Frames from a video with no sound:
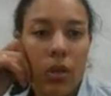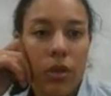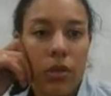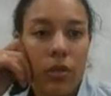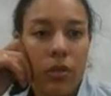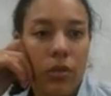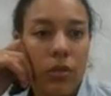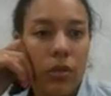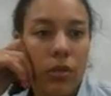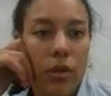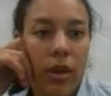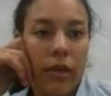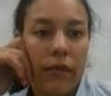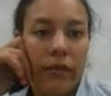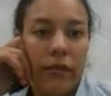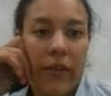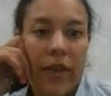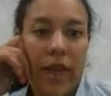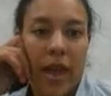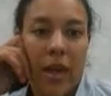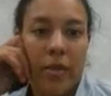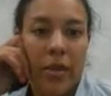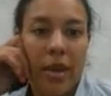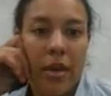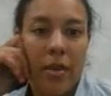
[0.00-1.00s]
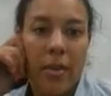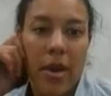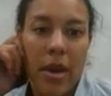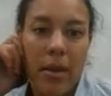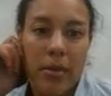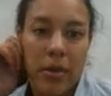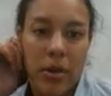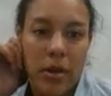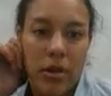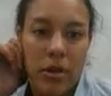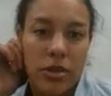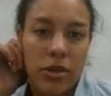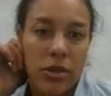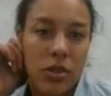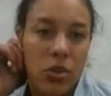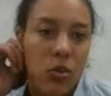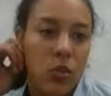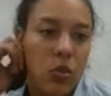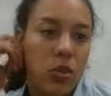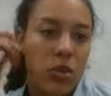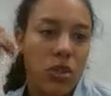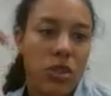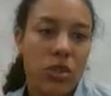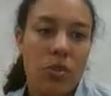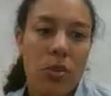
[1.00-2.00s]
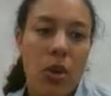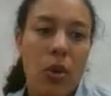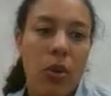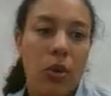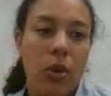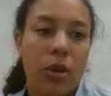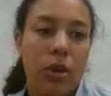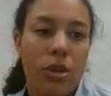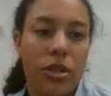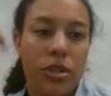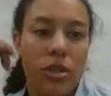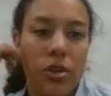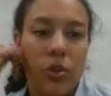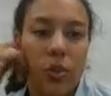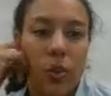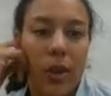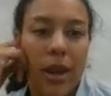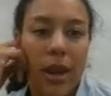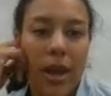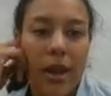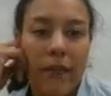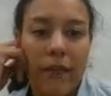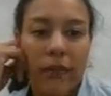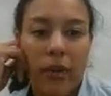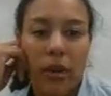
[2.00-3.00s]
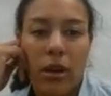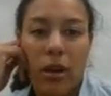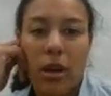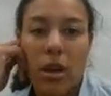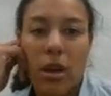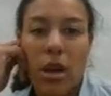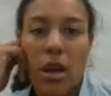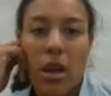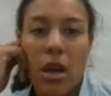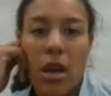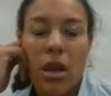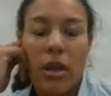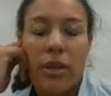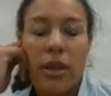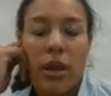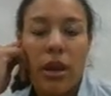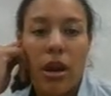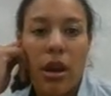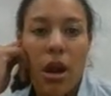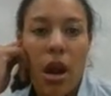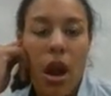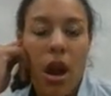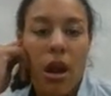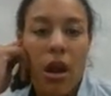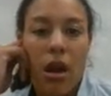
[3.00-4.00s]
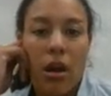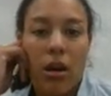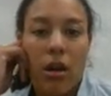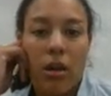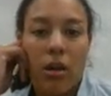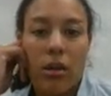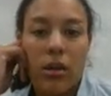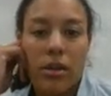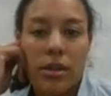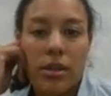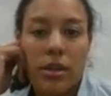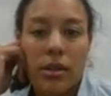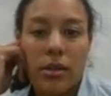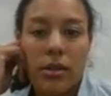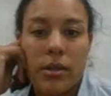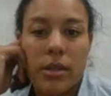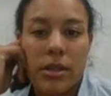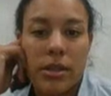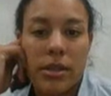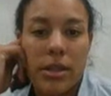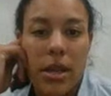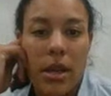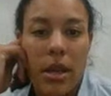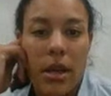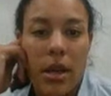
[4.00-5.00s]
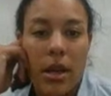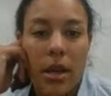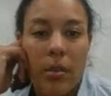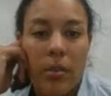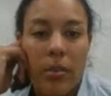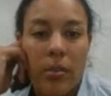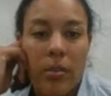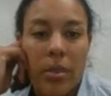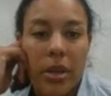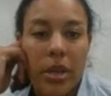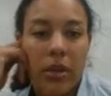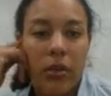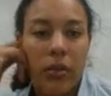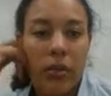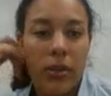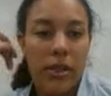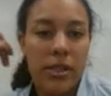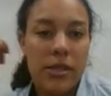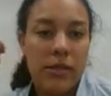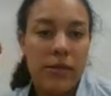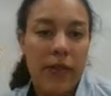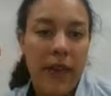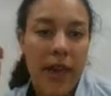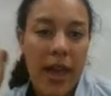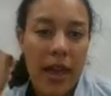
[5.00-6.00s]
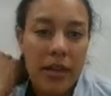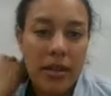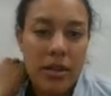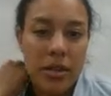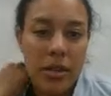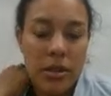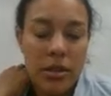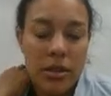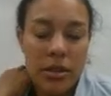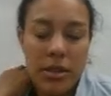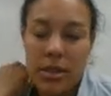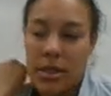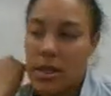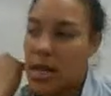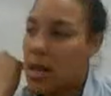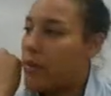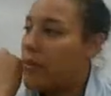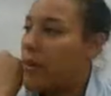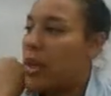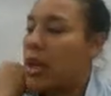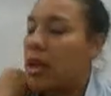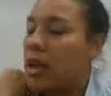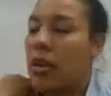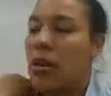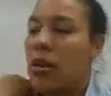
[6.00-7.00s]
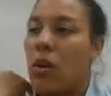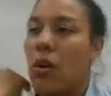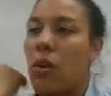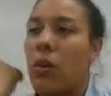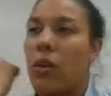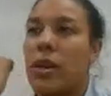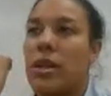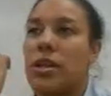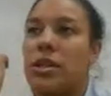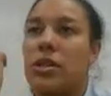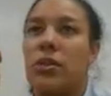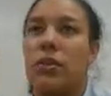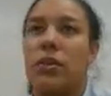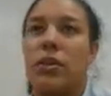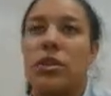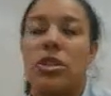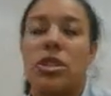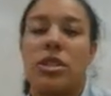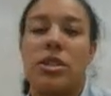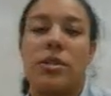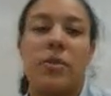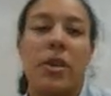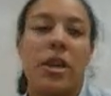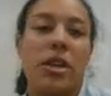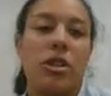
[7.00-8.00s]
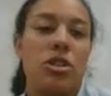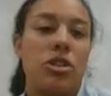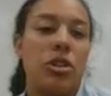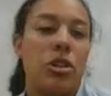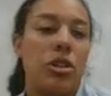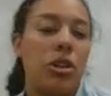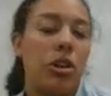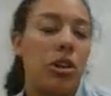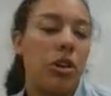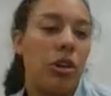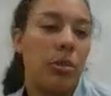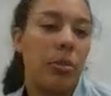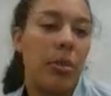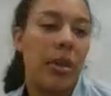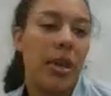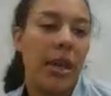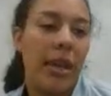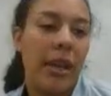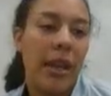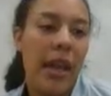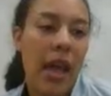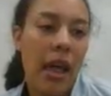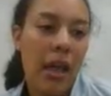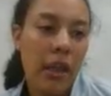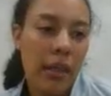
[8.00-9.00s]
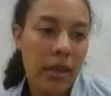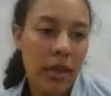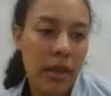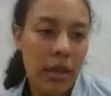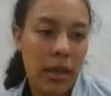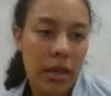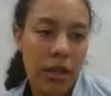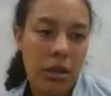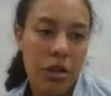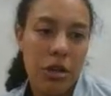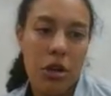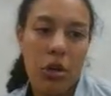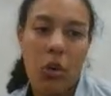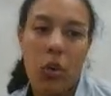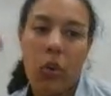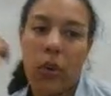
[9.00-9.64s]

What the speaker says: through their family members who were smokers or whatever. There are some big risk factors that we can go into and just make sure you're being healthy and you're